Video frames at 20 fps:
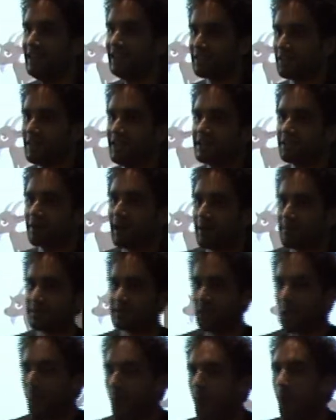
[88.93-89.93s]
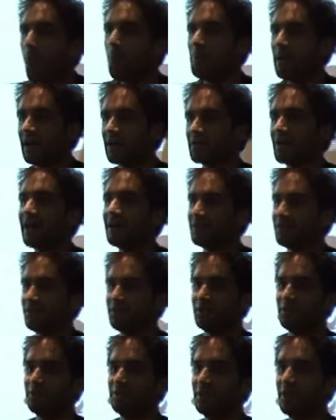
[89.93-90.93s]
So these are apps that orbit around
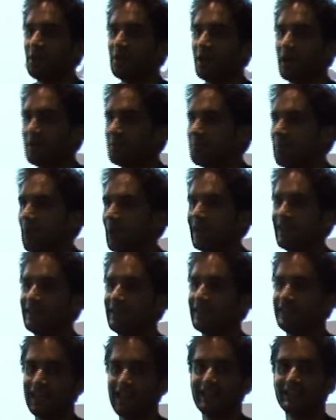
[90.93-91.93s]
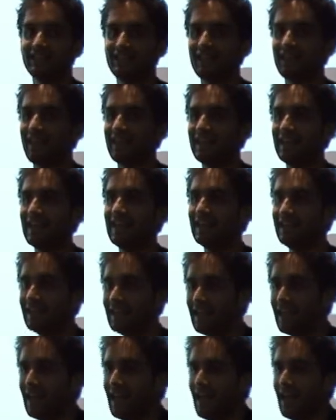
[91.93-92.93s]
Studio and pull in the data that they need
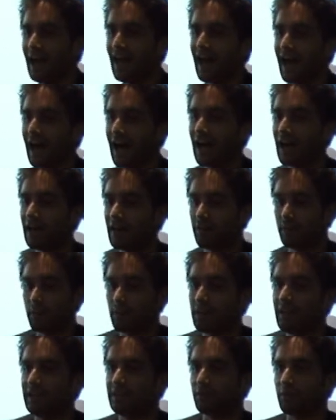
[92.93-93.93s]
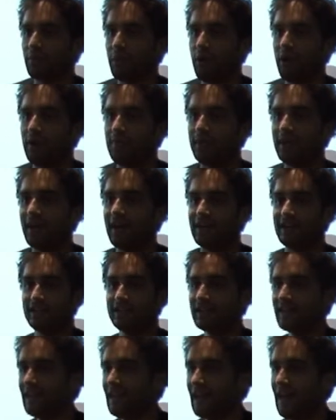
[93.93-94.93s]
through these remote
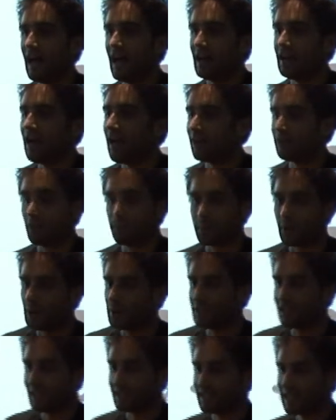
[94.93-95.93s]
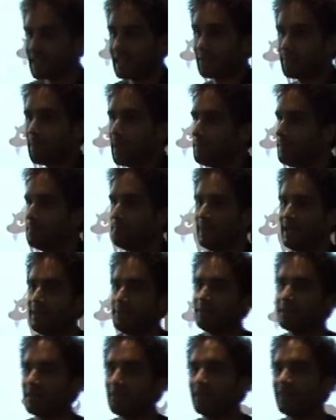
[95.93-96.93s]
APIs. And after processing it, maybe
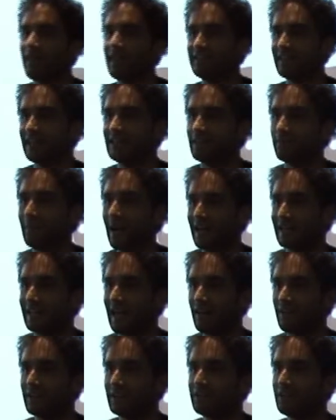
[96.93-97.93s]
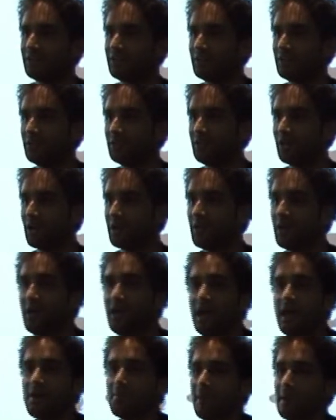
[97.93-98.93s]
beam some of that data back down into Studio,
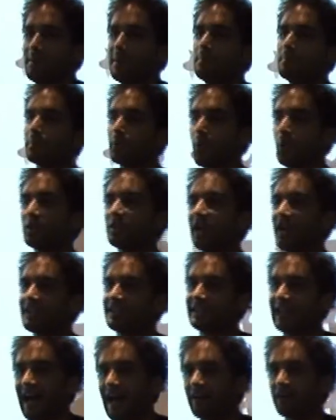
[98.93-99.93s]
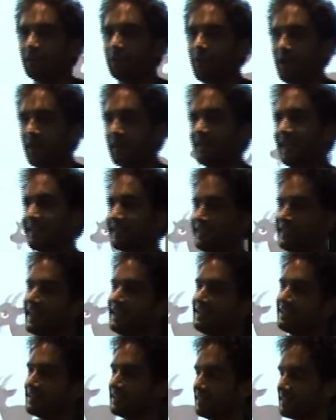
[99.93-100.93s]
maybe broadcast it out to other
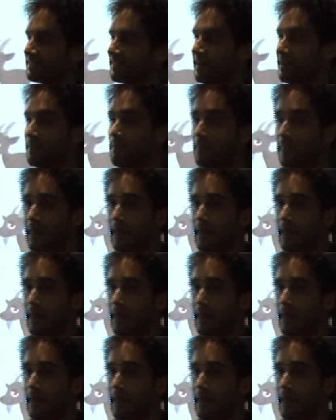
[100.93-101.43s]
destinations, right?